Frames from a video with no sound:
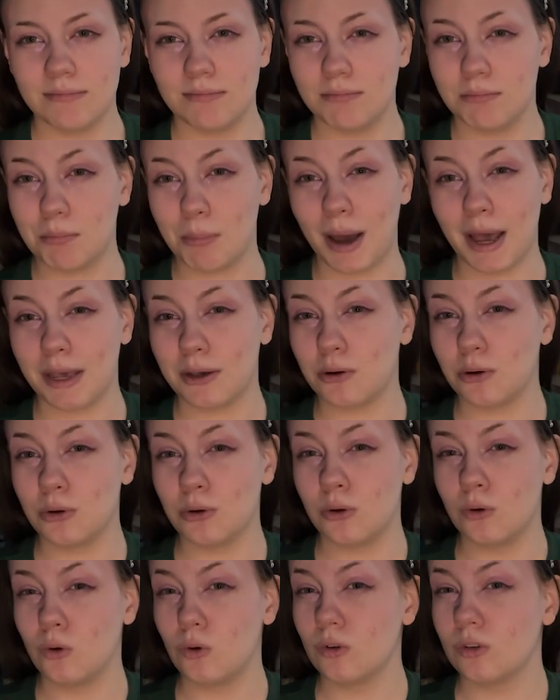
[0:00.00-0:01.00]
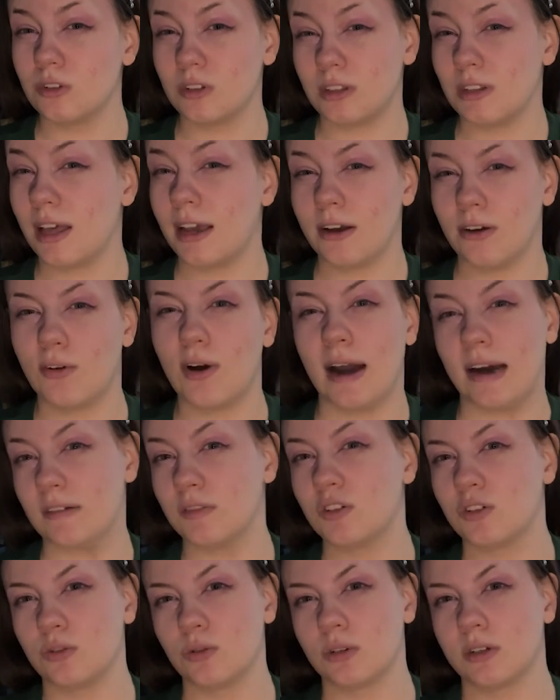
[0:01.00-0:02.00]
Michaels and like
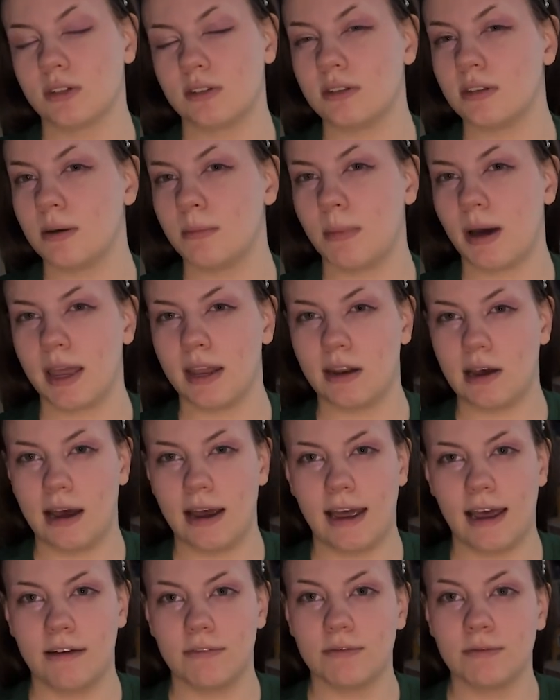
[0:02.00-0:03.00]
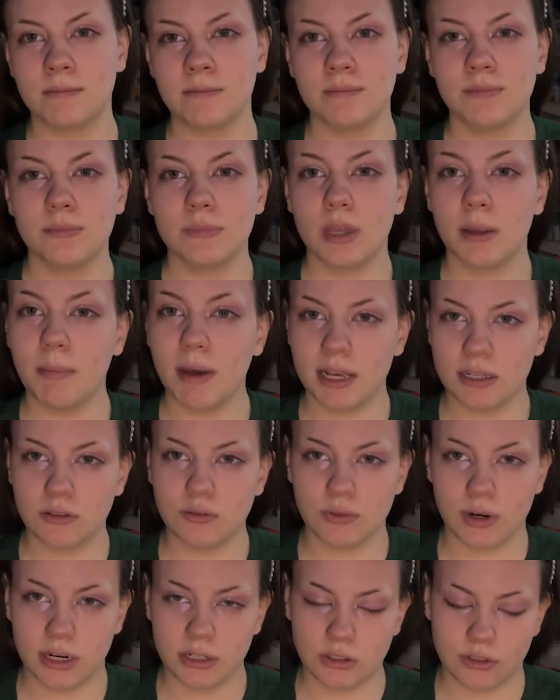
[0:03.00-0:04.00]
craft stores that might not have the
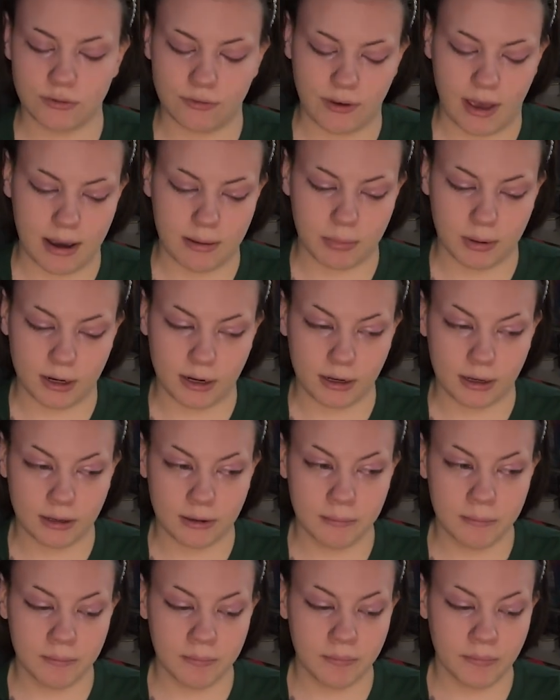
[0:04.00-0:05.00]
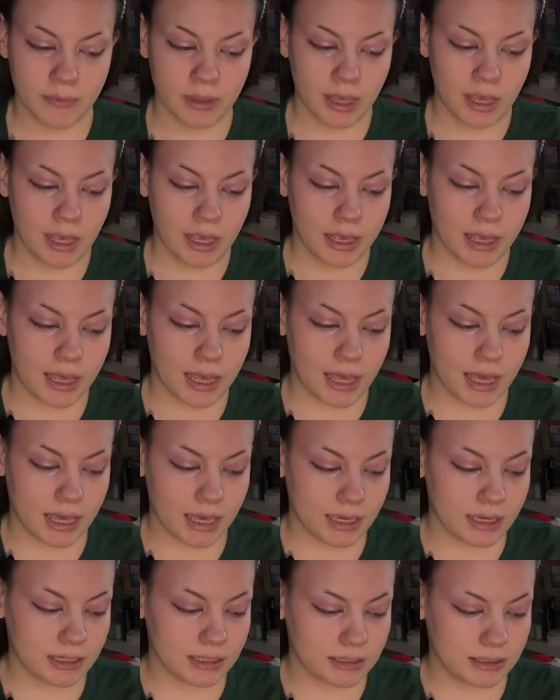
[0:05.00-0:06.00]
best range of fabric.
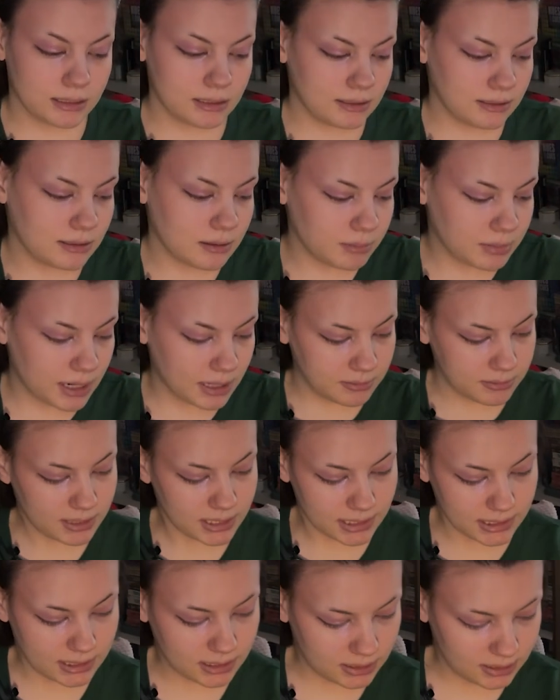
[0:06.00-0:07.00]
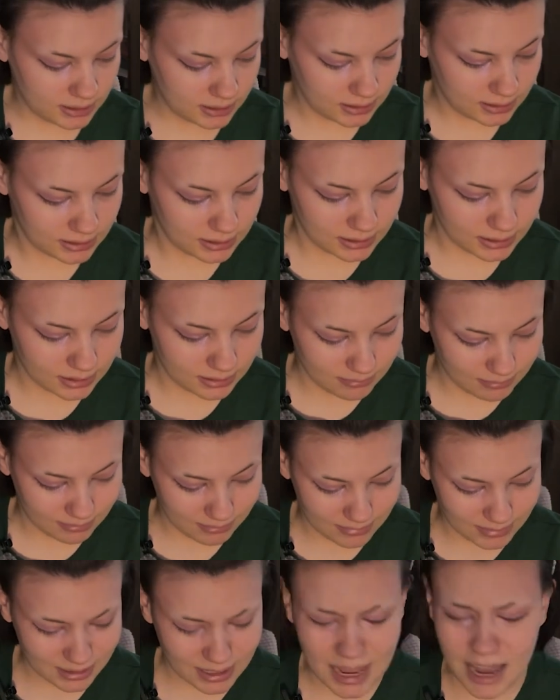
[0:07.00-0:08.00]
And sometimes it's
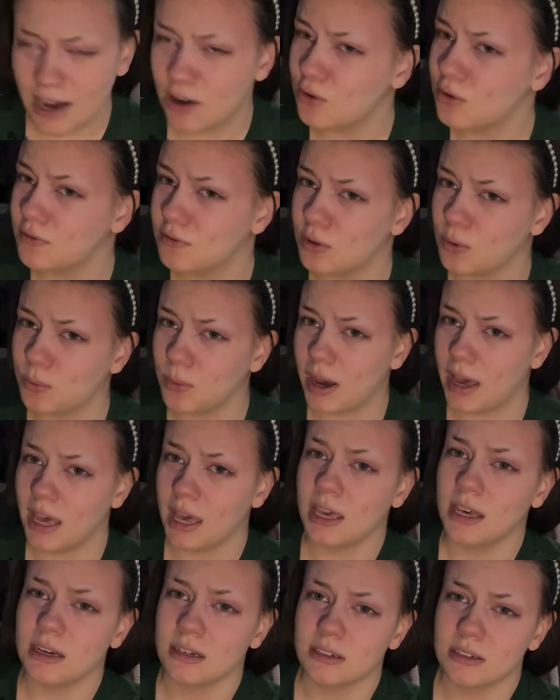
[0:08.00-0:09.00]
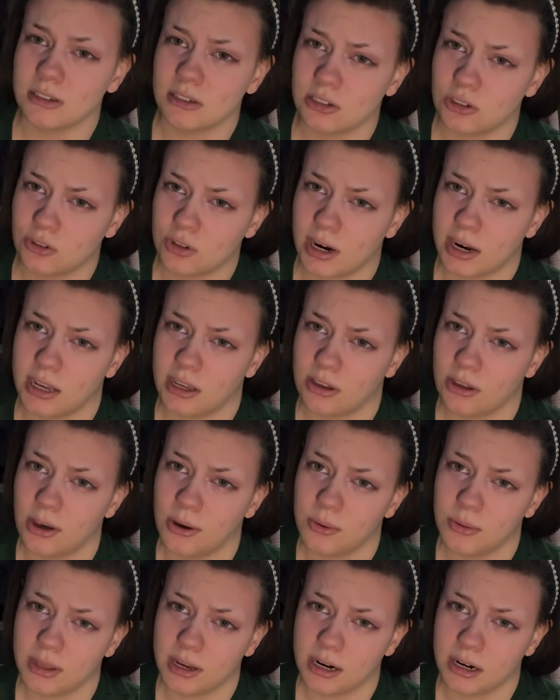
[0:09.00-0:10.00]
out of the way to try and
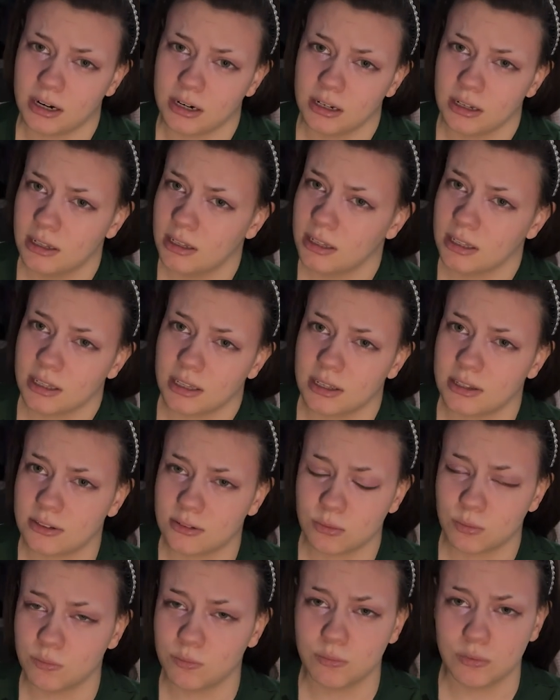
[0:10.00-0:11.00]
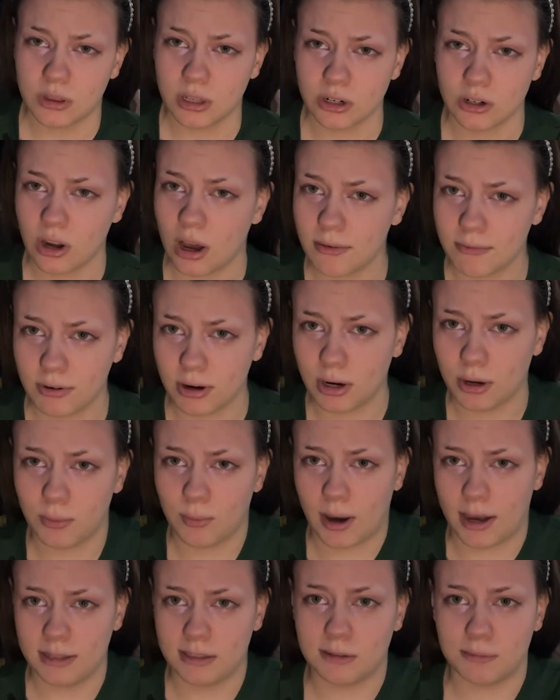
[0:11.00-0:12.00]
go there because they're not very
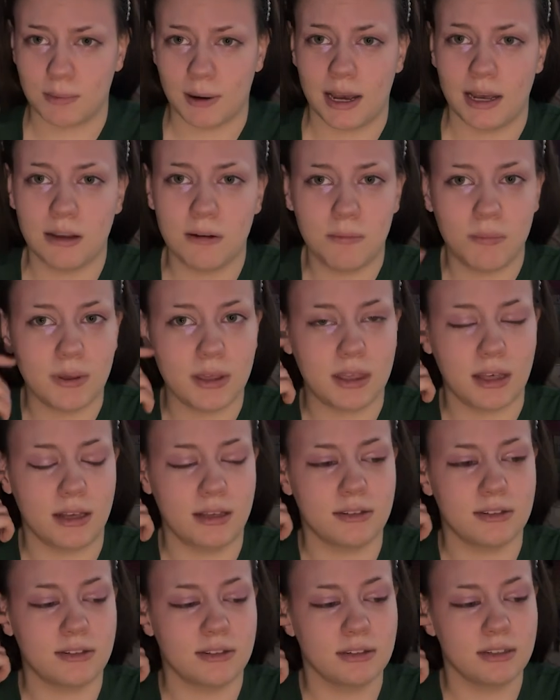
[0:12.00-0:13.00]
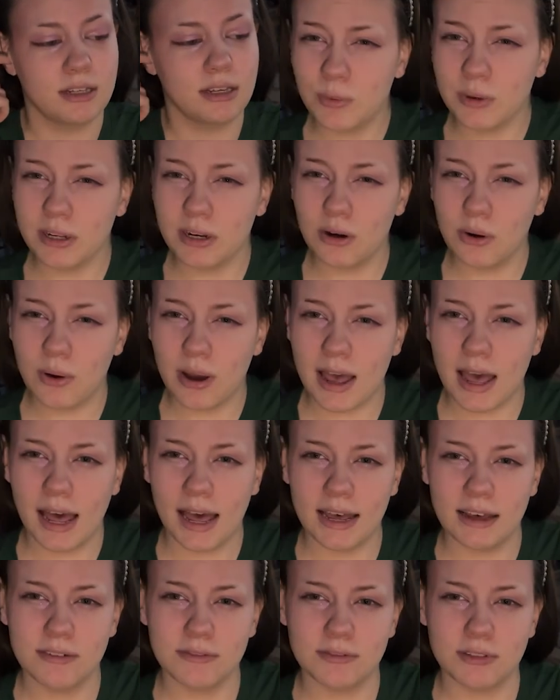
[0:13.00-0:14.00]
widespread because we don't
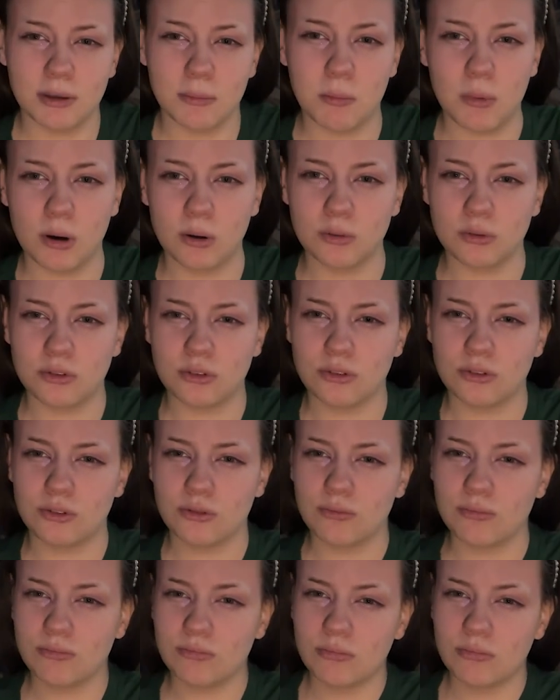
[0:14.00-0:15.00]
have the most